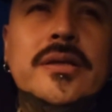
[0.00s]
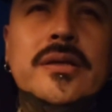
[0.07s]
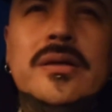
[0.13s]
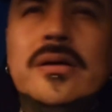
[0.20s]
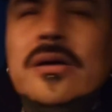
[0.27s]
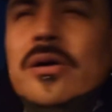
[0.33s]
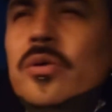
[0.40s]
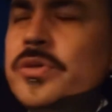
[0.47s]

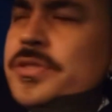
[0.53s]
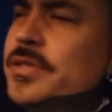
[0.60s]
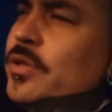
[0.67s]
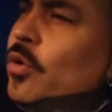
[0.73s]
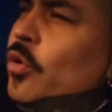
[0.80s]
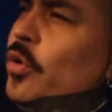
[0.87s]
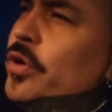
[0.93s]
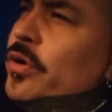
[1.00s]
Was in the
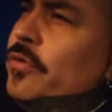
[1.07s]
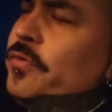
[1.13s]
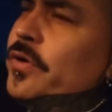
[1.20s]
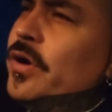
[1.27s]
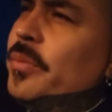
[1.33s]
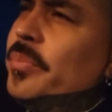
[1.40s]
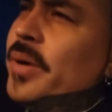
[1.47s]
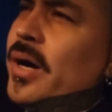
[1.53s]
oil for
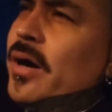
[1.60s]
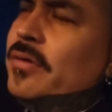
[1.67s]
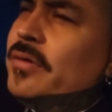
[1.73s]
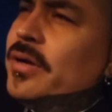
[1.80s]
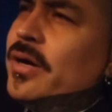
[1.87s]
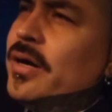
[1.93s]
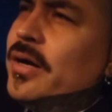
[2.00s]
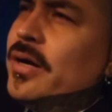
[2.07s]
about
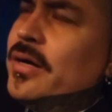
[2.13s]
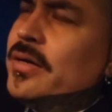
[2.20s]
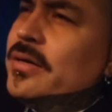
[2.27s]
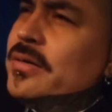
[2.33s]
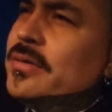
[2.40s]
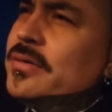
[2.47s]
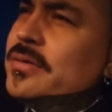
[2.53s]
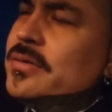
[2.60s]

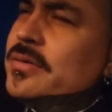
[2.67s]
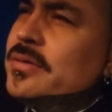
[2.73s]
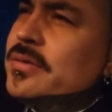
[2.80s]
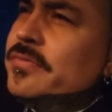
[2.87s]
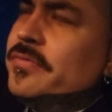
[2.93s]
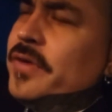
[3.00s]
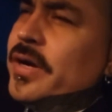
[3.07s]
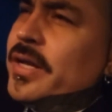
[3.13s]

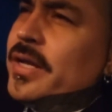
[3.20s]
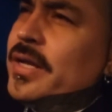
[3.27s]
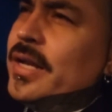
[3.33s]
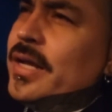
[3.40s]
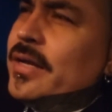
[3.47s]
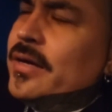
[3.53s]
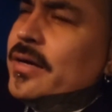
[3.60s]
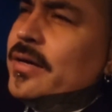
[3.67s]
fucking like
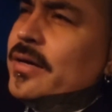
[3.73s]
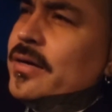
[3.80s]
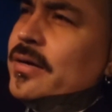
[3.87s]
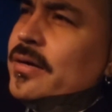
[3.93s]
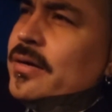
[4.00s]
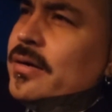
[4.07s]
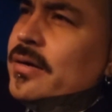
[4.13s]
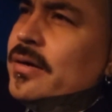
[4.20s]
I
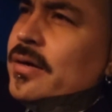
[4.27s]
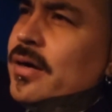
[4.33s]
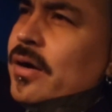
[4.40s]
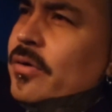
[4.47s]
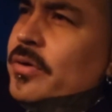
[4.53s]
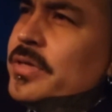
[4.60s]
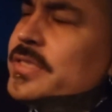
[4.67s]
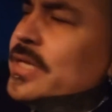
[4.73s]
want to
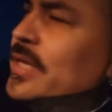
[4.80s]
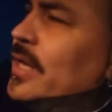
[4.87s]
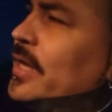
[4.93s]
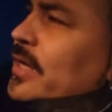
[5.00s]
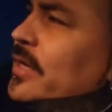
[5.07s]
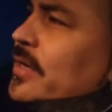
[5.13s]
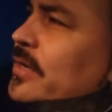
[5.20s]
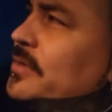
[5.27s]
say like
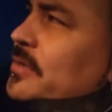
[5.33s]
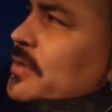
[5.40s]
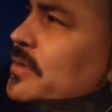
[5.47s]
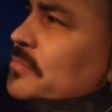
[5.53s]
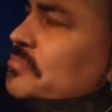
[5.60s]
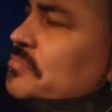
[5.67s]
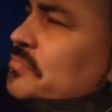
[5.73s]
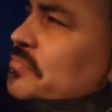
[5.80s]
a
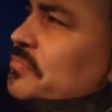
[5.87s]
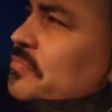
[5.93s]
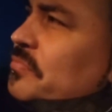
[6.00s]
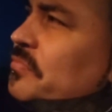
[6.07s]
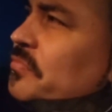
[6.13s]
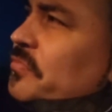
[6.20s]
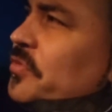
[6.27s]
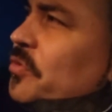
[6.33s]

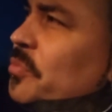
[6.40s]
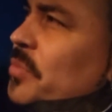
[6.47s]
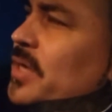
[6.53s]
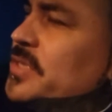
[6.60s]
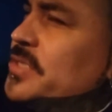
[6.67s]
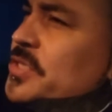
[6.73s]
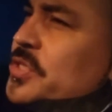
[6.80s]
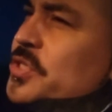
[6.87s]
few months
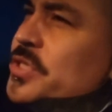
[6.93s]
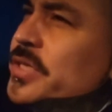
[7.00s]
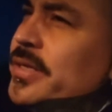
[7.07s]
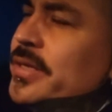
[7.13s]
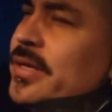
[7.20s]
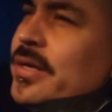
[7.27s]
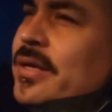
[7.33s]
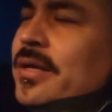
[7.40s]
and shit.
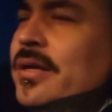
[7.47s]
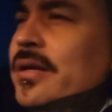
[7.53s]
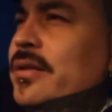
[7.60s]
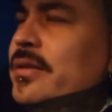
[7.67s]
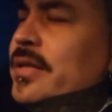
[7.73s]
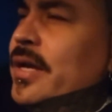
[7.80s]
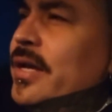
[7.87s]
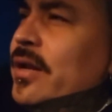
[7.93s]

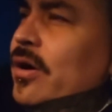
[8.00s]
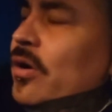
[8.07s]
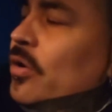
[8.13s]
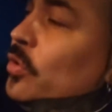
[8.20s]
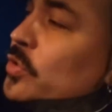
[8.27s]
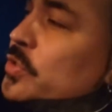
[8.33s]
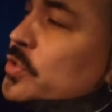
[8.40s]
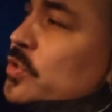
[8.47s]
Then
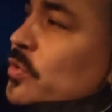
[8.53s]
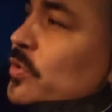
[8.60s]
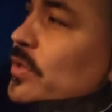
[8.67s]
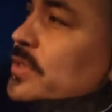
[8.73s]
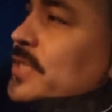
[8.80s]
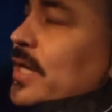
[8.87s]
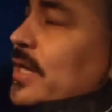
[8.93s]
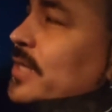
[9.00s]
also a
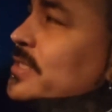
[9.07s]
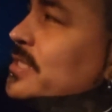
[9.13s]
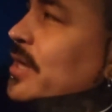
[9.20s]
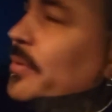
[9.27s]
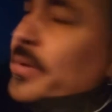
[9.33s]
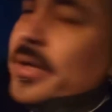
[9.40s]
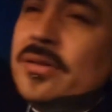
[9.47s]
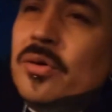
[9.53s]
second time I
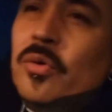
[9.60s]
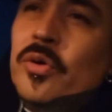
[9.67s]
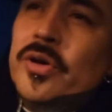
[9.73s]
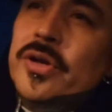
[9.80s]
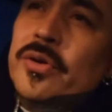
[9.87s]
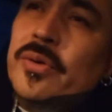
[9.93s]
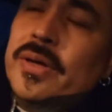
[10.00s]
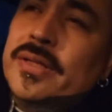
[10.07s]
hit the oil
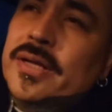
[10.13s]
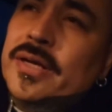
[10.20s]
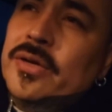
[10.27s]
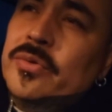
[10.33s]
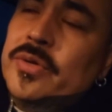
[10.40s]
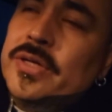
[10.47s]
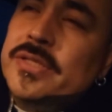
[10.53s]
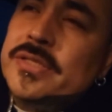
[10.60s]
right there
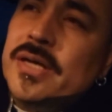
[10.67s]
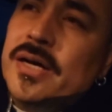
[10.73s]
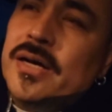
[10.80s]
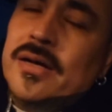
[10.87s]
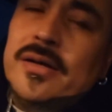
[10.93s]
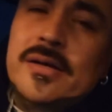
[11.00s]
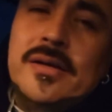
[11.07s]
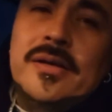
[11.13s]
was
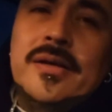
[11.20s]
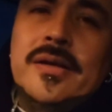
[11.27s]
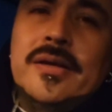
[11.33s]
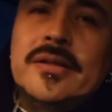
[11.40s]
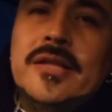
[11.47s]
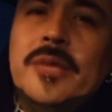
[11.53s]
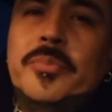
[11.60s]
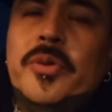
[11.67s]
they
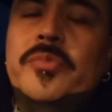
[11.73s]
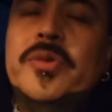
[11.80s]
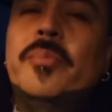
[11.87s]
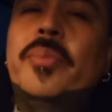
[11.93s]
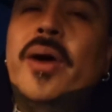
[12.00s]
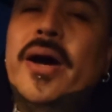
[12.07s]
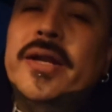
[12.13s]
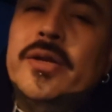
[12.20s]
put me on
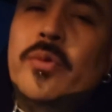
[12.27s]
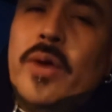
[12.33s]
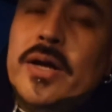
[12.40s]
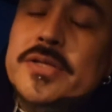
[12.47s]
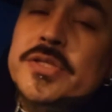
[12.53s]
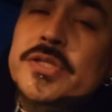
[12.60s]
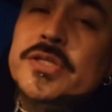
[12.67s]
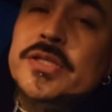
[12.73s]
potty watch and
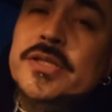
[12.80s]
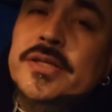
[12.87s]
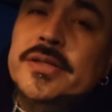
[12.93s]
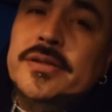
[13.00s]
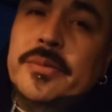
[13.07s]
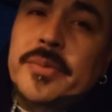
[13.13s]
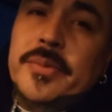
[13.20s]
shit. You know what I mean?